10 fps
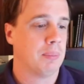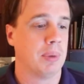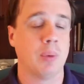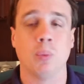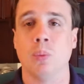
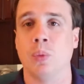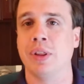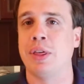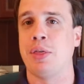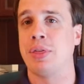But one
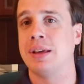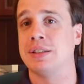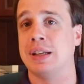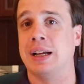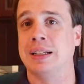of the
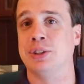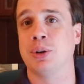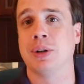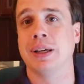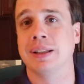things that I
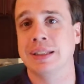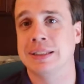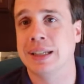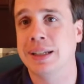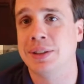jokingly
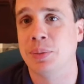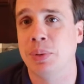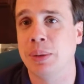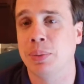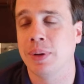said to
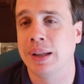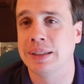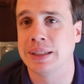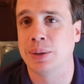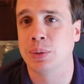people
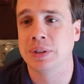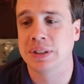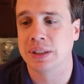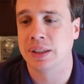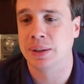as I was